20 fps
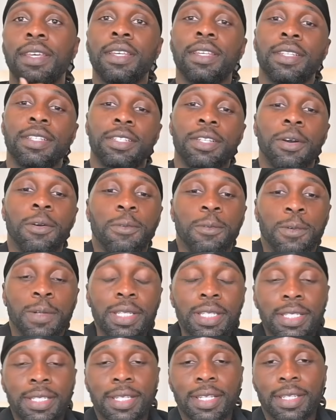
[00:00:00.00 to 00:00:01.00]
So
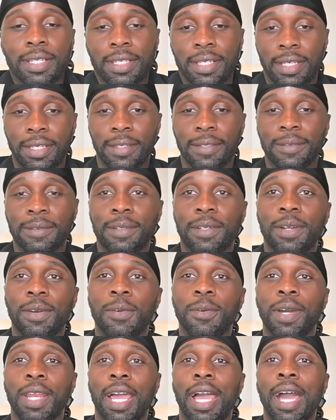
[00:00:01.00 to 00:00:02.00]
recently,
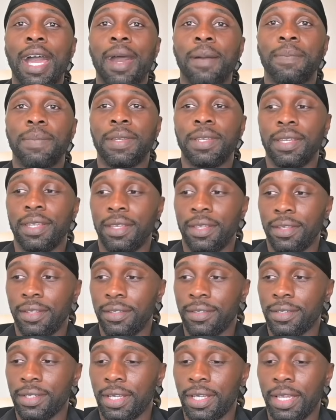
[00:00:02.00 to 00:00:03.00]
what happened
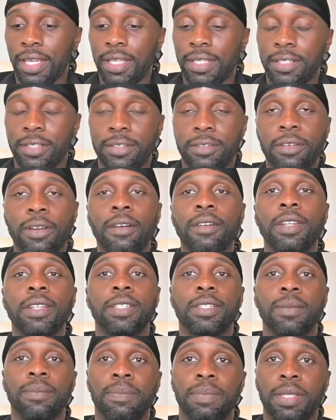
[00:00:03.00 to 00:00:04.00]
is it started
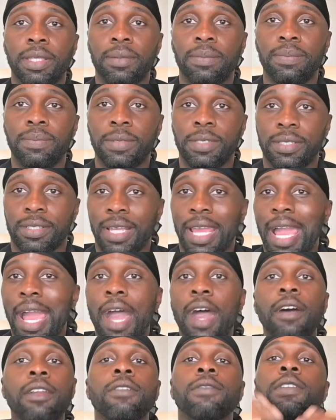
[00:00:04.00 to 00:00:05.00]
to beep just
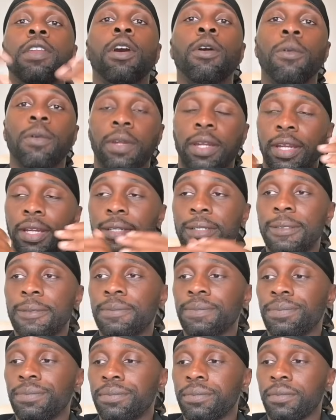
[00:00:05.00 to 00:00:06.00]
out of nowhere.
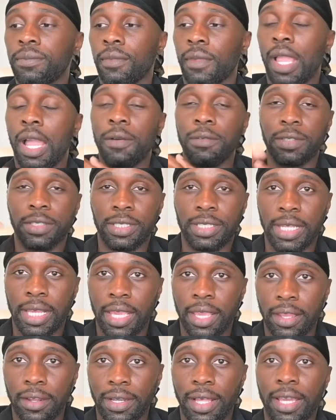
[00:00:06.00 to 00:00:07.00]
I would just
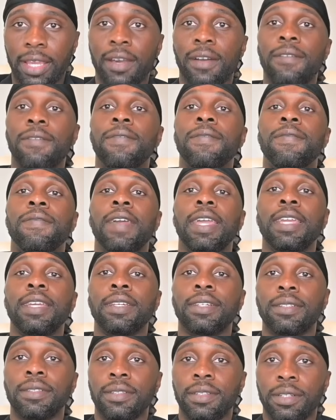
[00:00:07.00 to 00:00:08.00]
hear like a
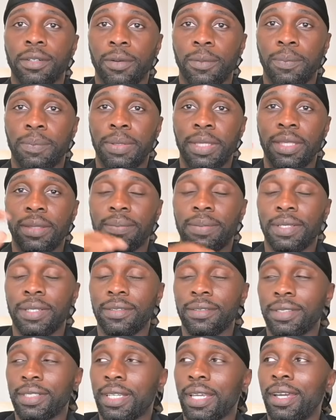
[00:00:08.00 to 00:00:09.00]
faint little beep, and it
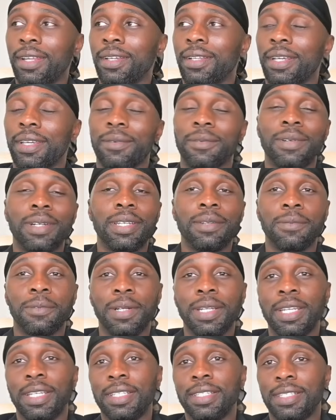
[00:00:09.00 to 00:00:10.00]
was kind of like,
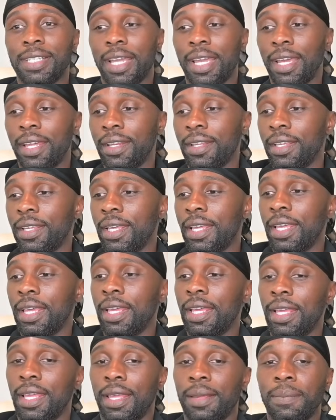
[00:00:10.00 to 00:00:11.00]
what is that?
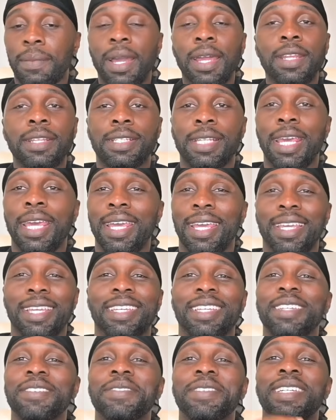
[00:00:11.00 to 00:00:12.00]
It might have
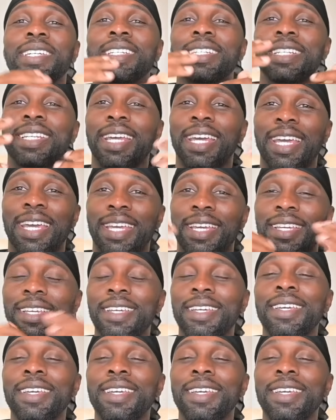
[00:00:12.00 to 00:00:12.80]
taken me a day.